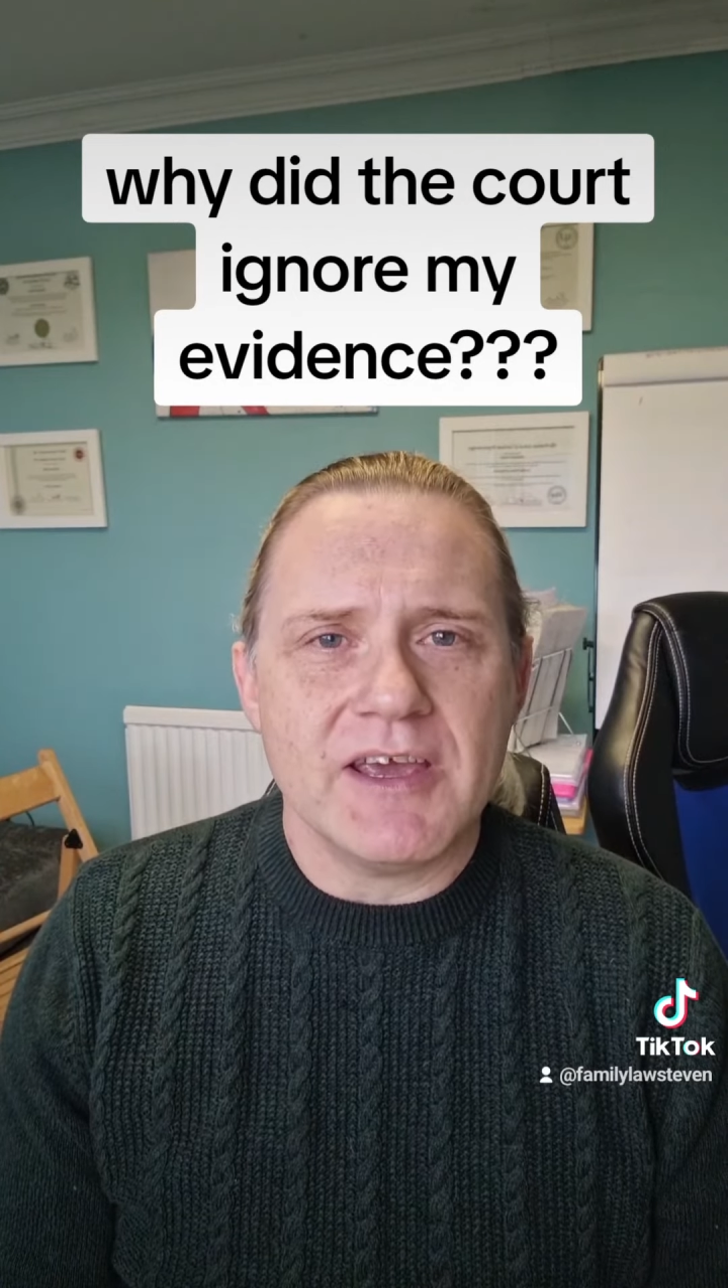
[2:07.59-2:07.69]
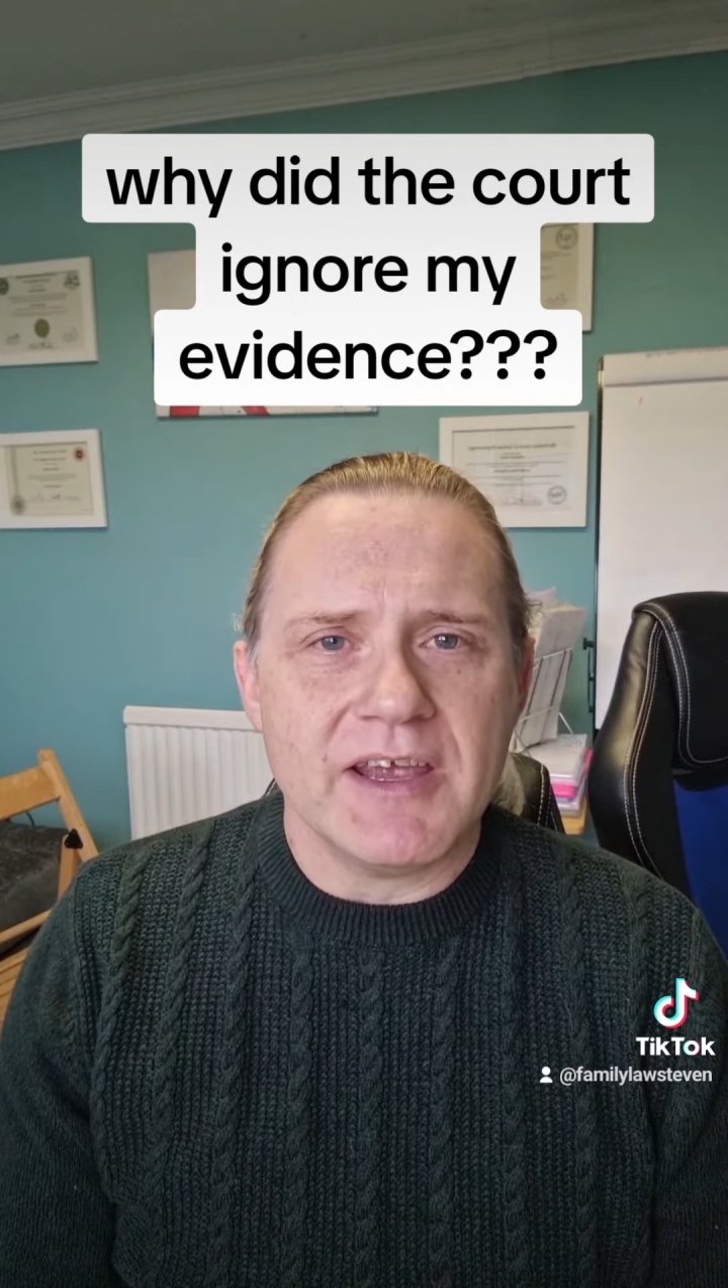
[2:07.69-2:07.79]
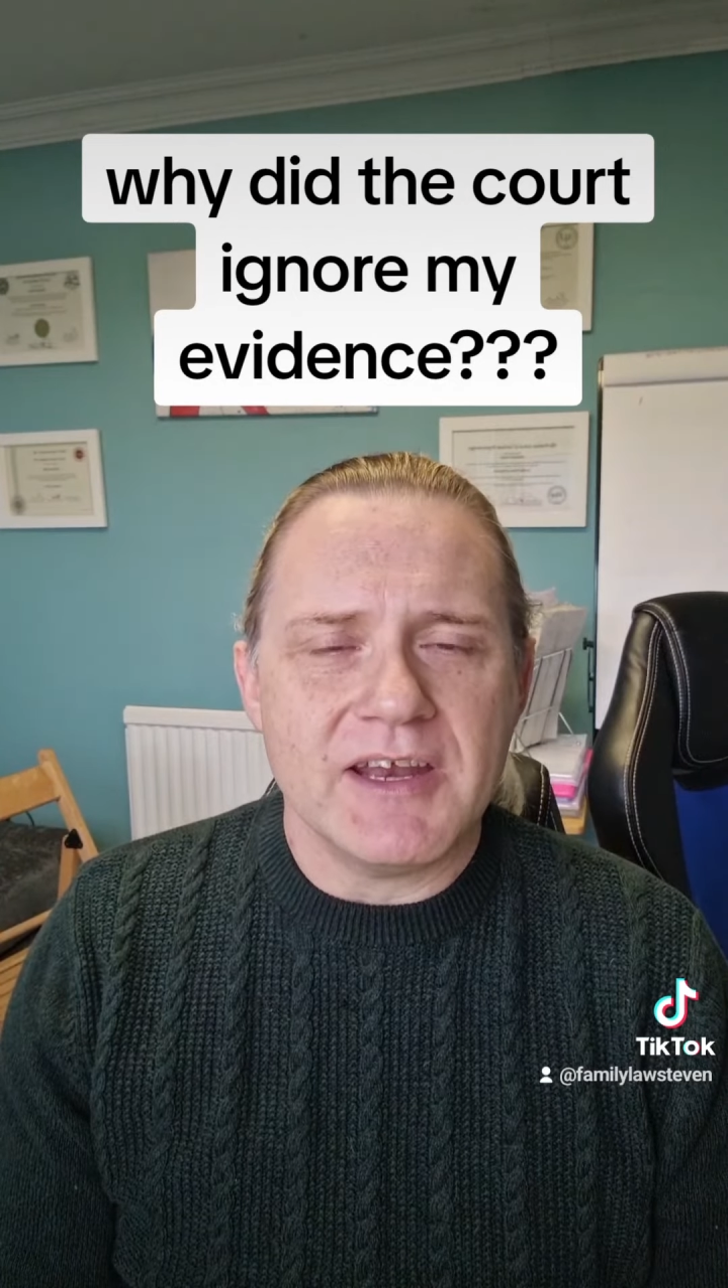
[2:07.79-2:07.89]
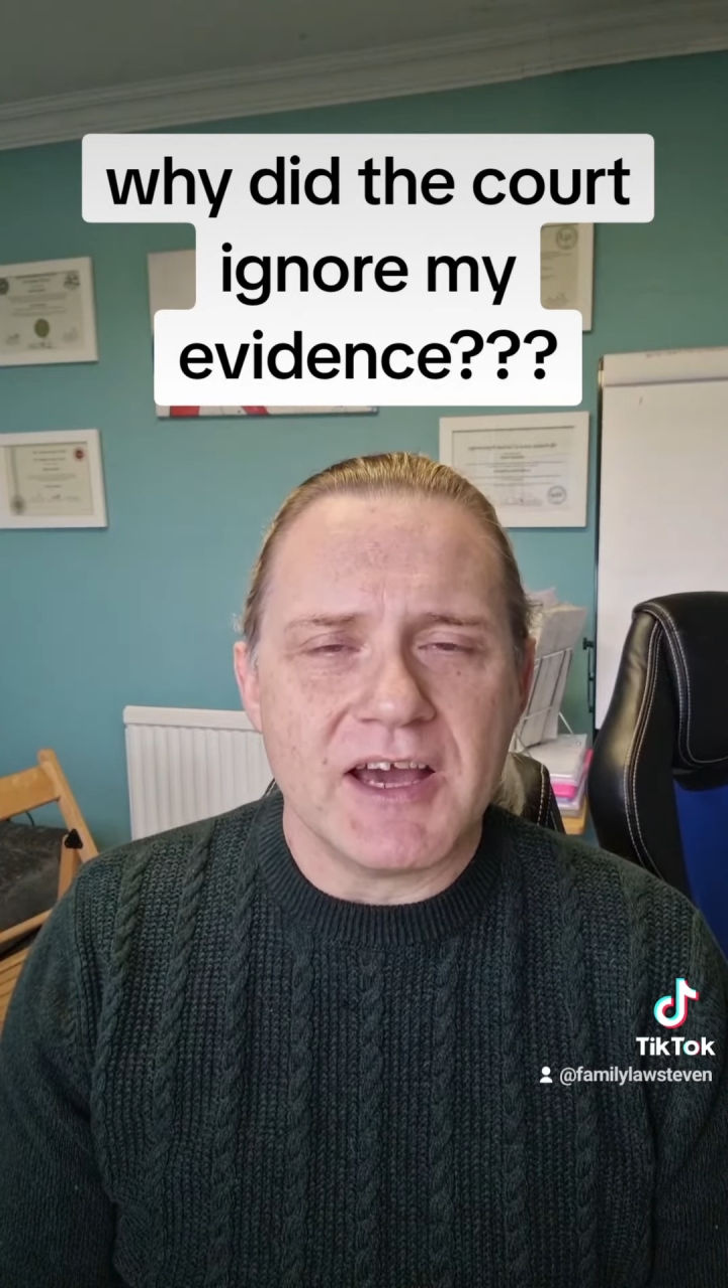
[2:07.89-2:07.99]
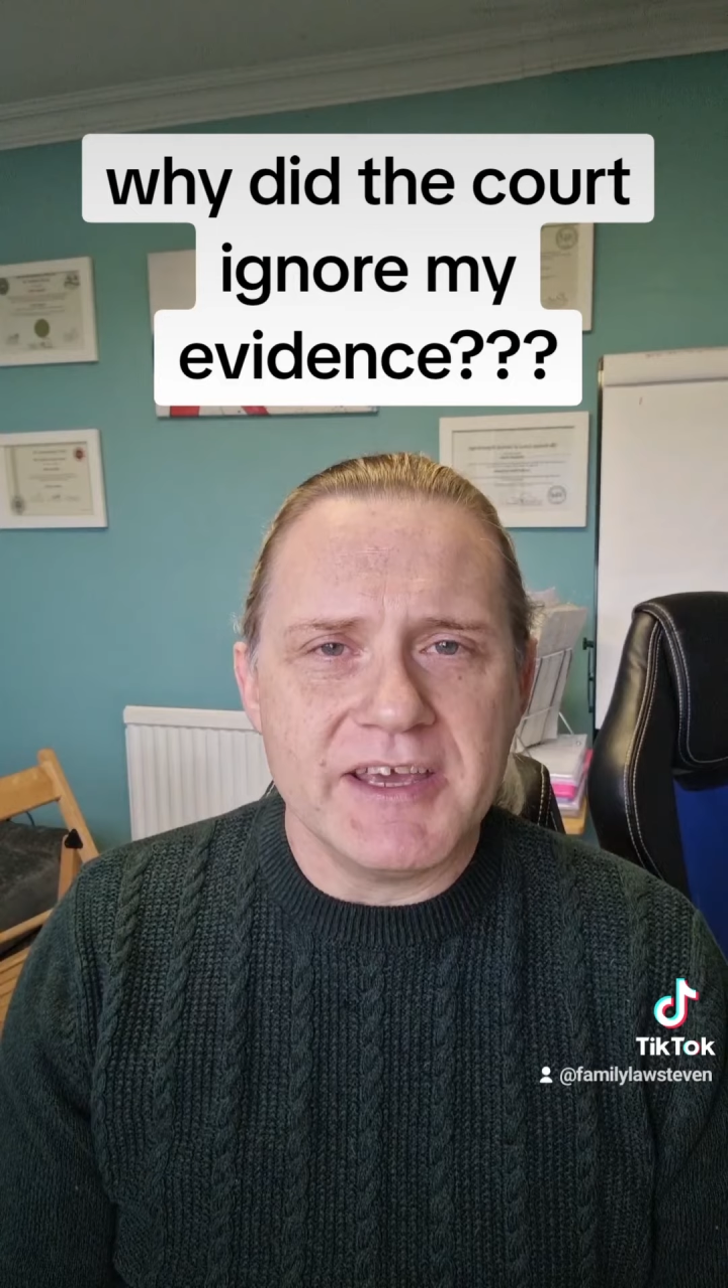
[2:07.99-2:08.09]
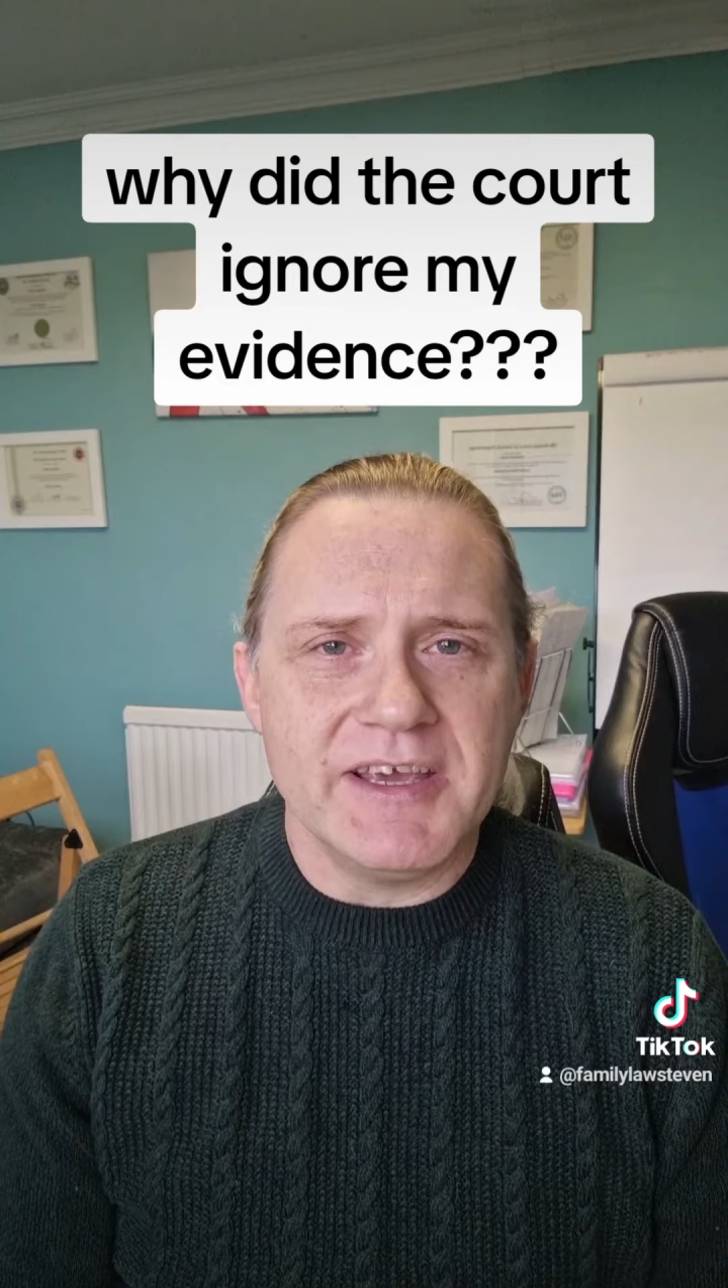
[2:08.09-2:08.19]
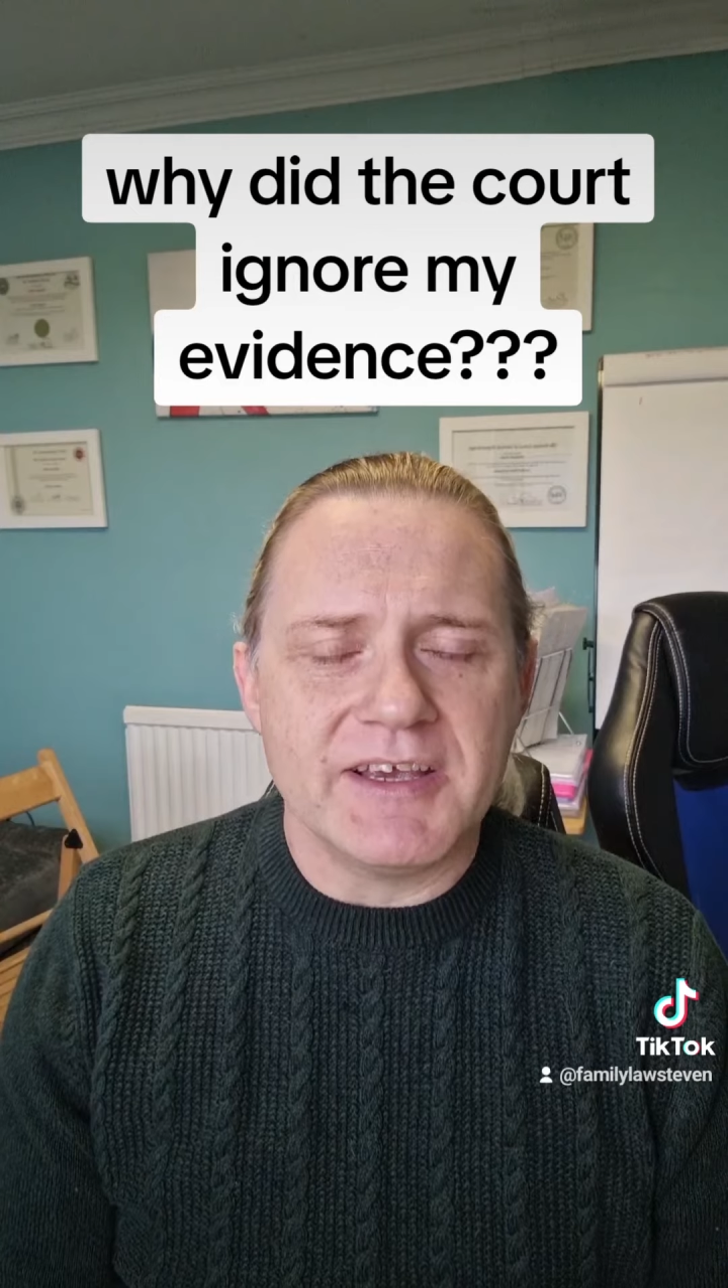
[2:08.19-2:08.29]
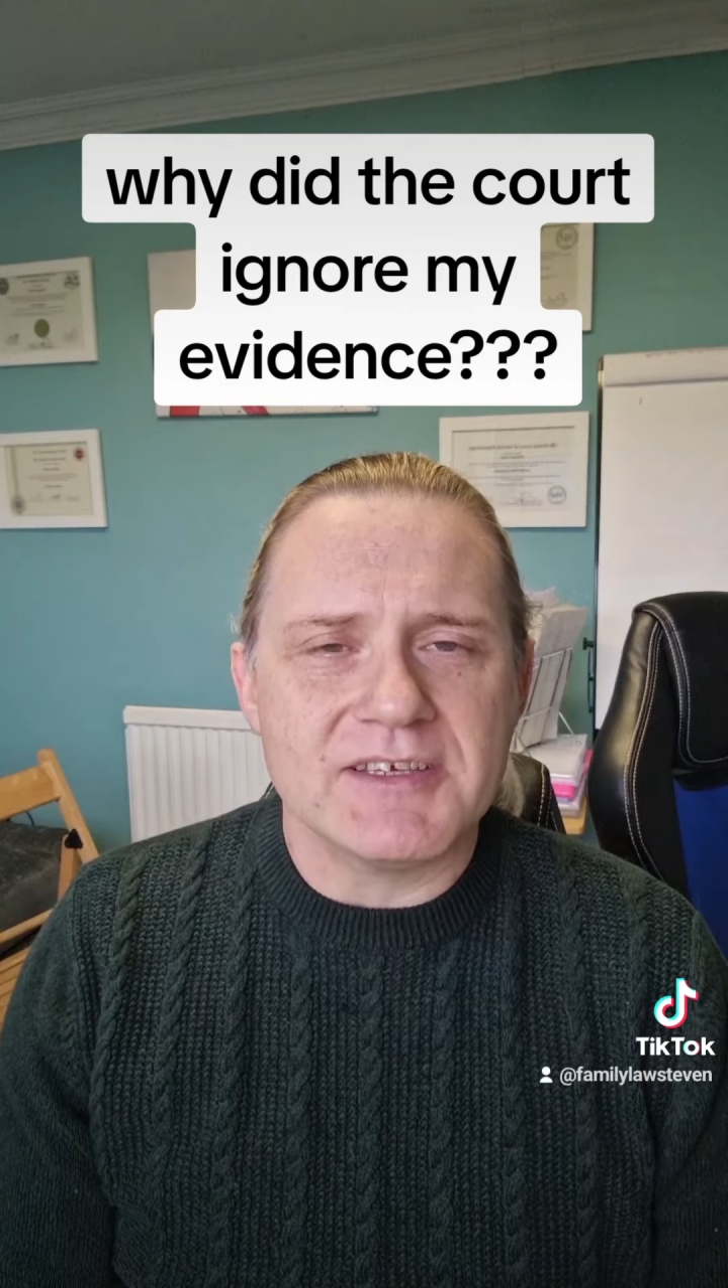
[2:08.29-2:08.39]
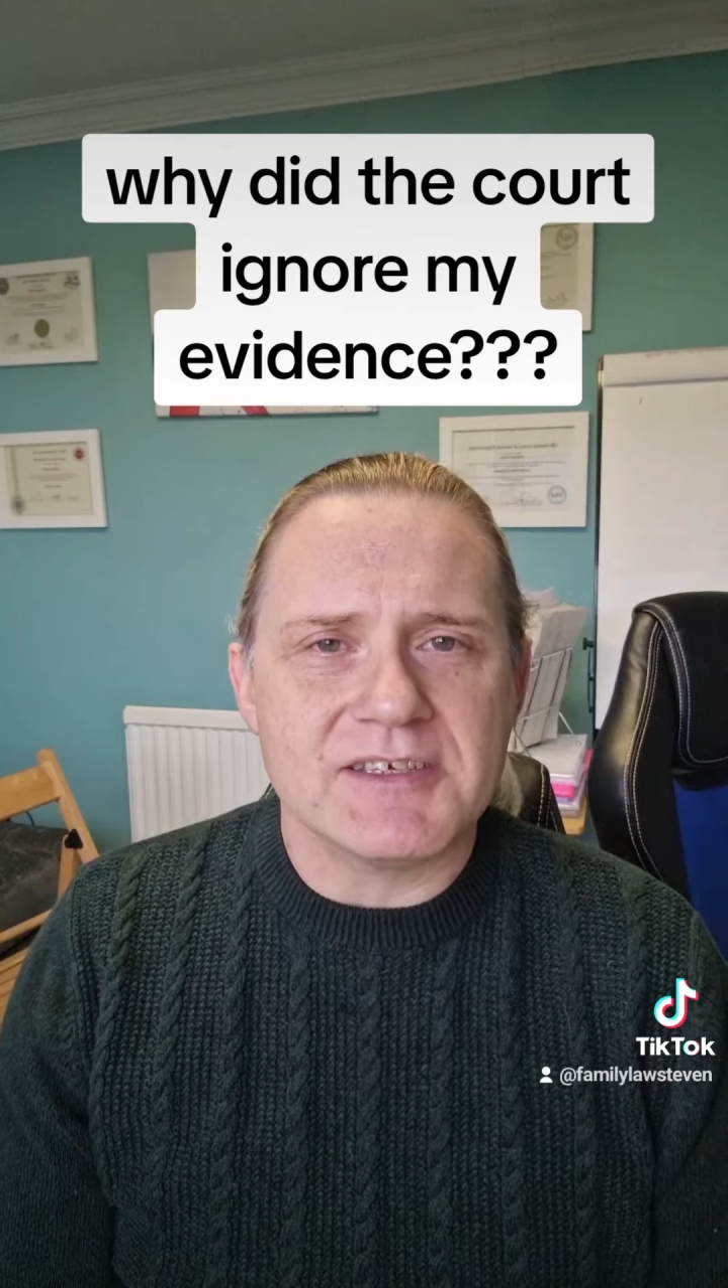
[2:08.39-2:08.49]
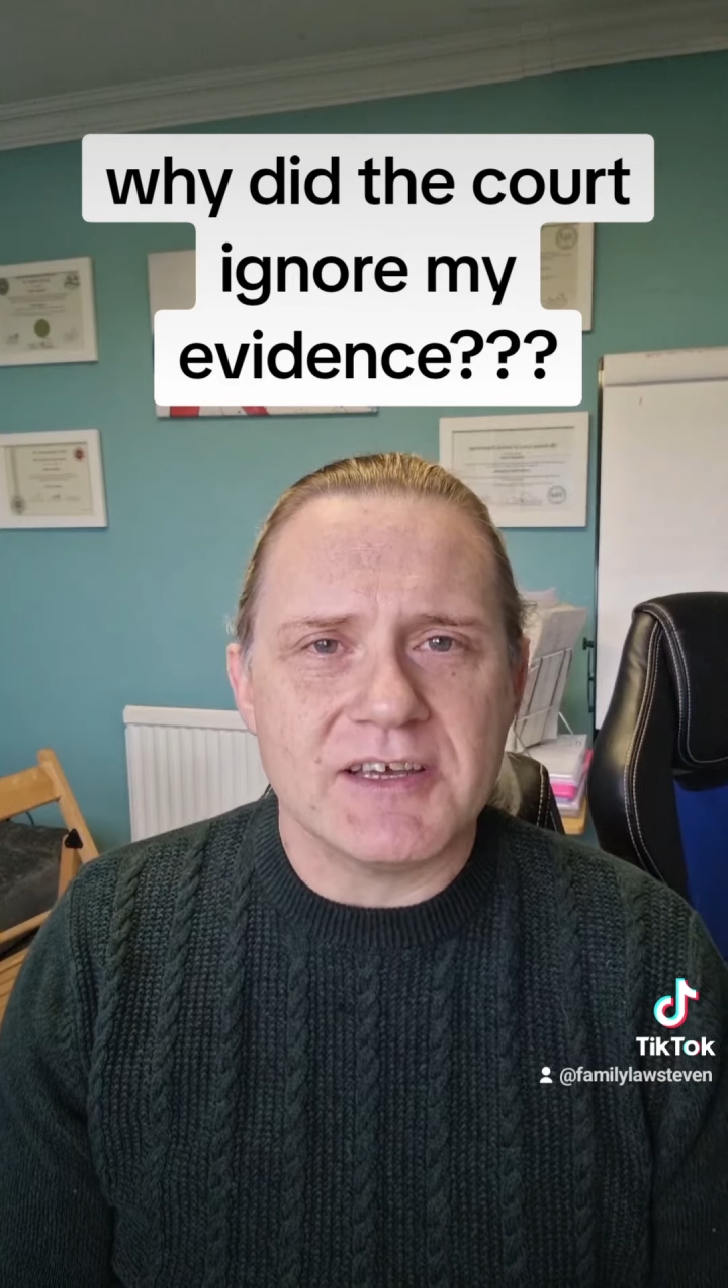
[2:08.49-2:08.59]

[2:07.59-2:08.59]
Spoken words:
in acres